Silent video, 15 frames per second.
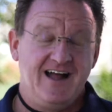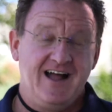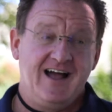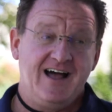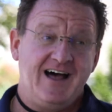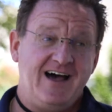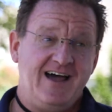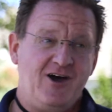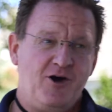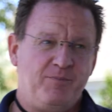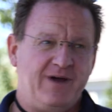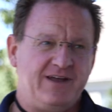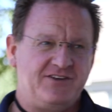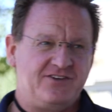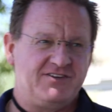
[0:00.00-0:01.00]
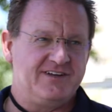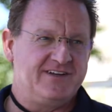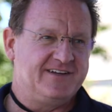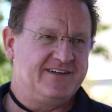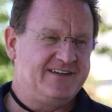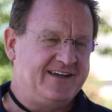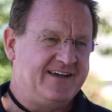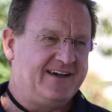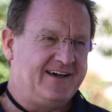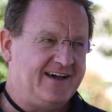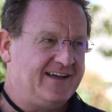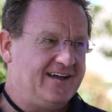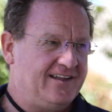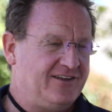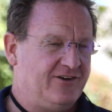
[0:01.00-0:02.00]
jobs and your job sheets and
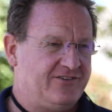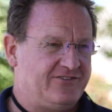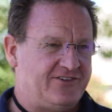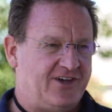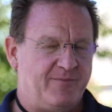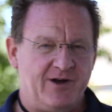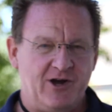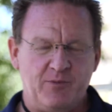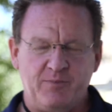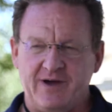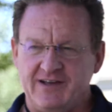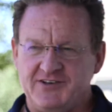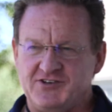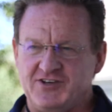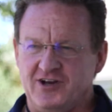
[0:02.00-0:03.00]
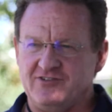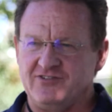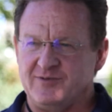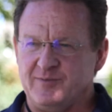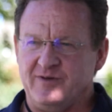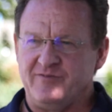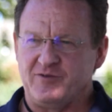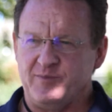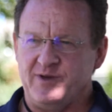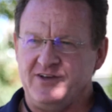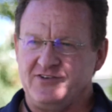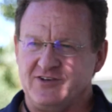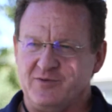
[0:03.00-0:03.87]
your correspondence with your clients.